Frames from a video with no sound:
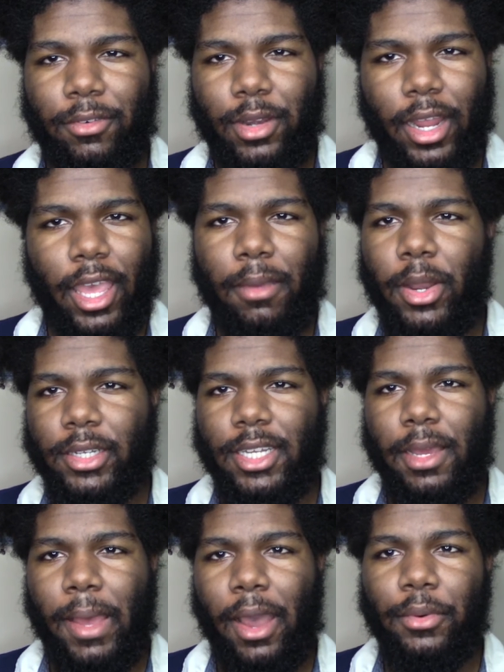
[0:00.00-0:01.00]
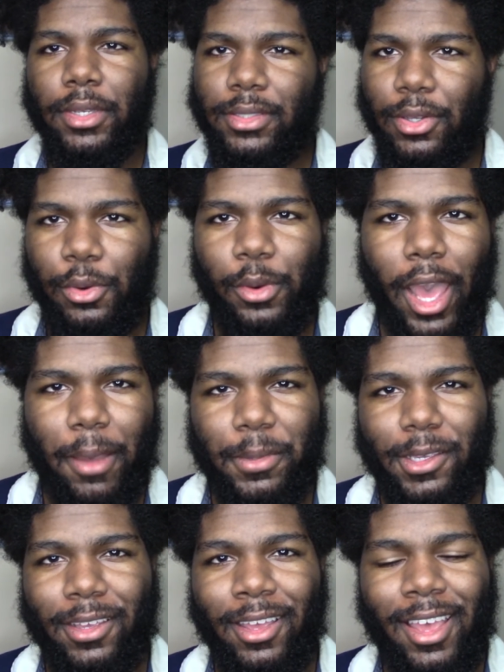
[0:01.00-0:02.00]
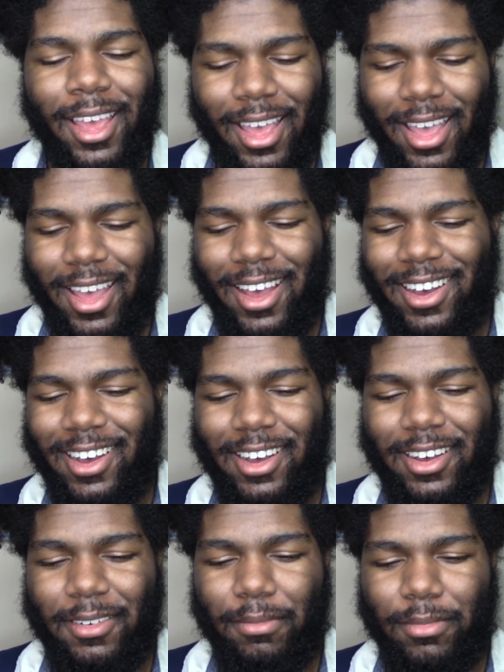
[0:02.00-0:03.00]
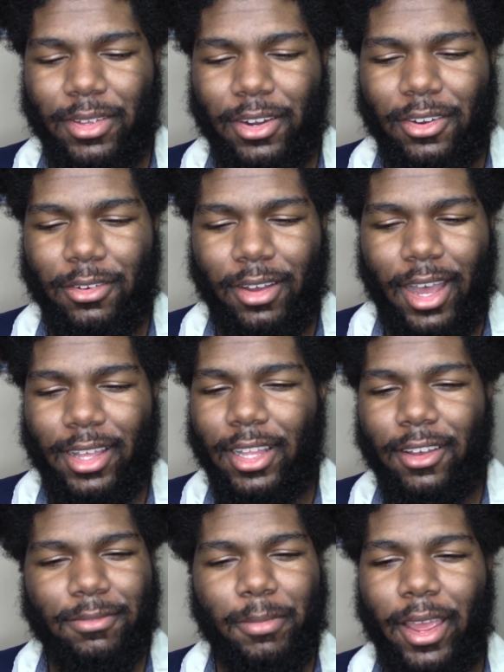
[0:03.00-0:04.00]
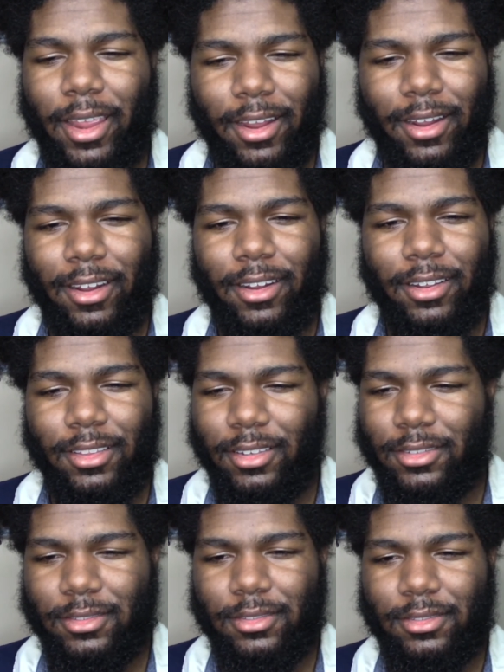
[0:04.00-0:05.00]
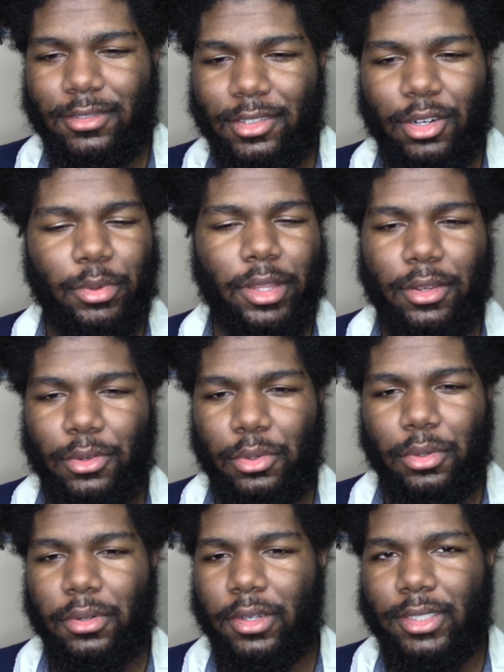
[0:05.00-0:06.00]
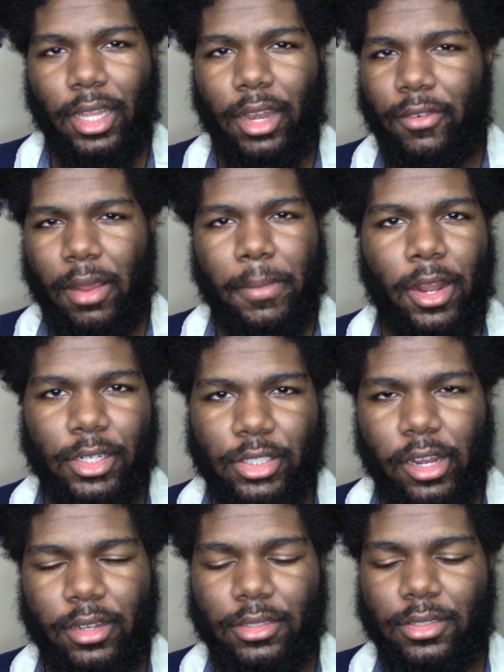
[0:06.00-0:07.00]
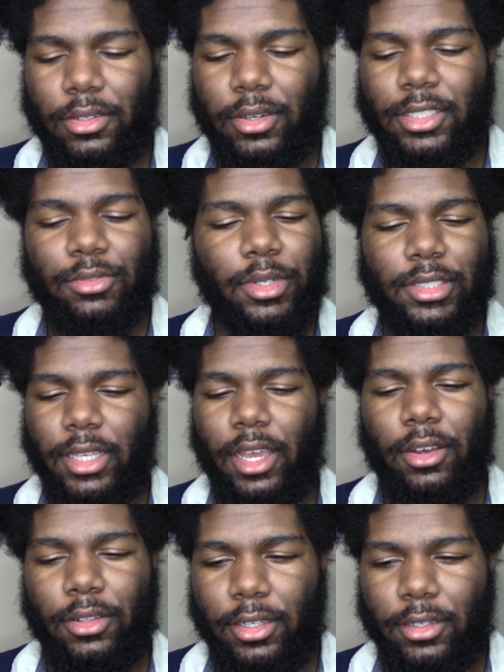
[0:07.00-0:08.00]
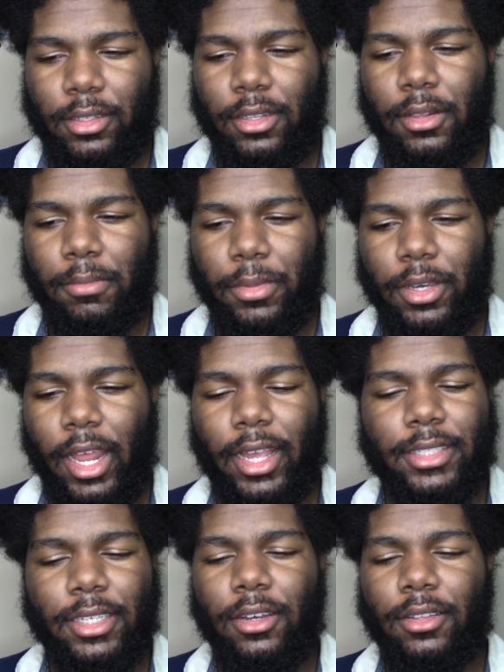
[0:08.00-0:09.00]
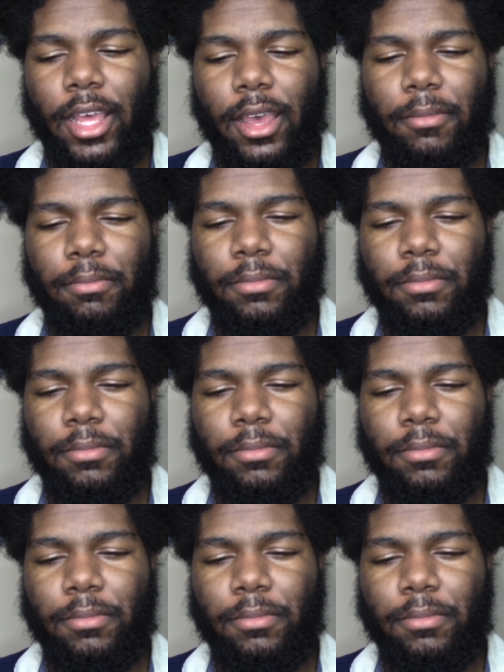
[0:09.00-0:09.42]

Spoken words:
when I came out of the shop, I was so happy. You know, I loved my hair. It looked, you know, really cool, because I never had my hair straightened, so I just want to see how it looked. But I could tell that